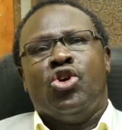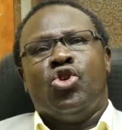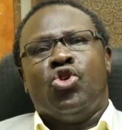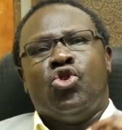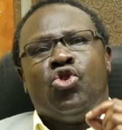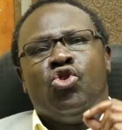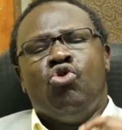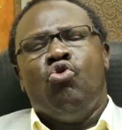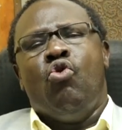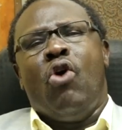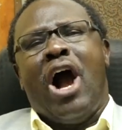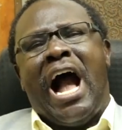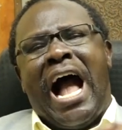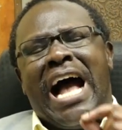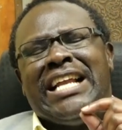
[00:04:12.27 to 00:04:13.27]

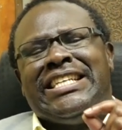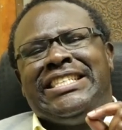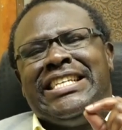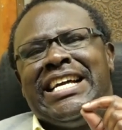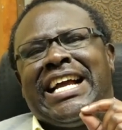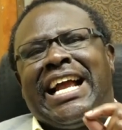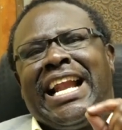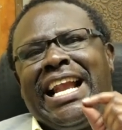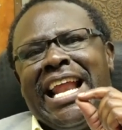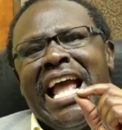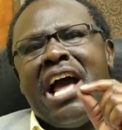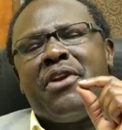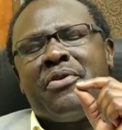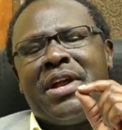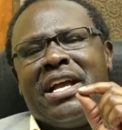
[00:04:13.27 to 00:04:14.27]
you are
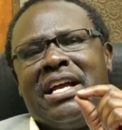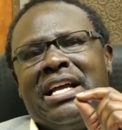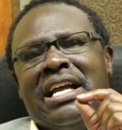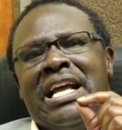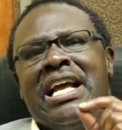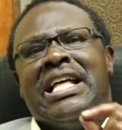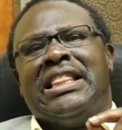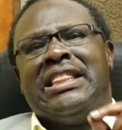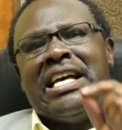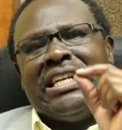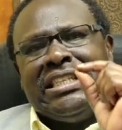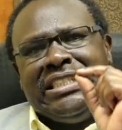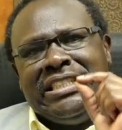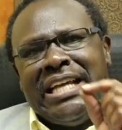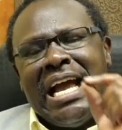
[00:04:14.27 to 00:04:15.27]
declaring the
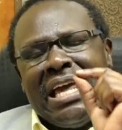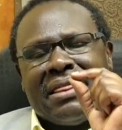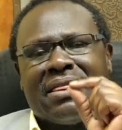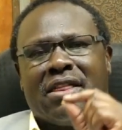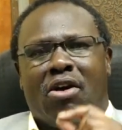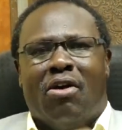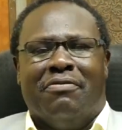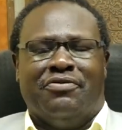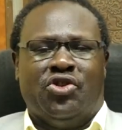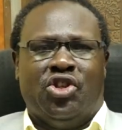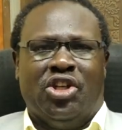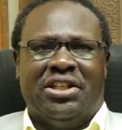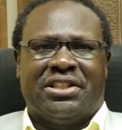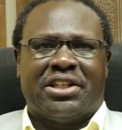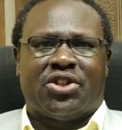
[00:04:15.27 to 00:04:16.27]
death of
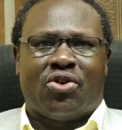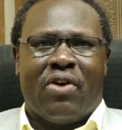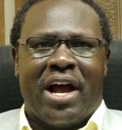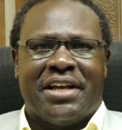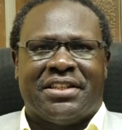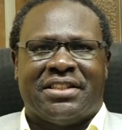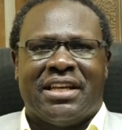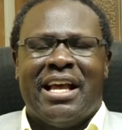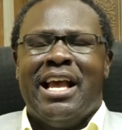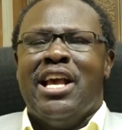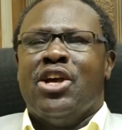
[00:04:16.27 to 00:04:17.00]
Jesus Christ.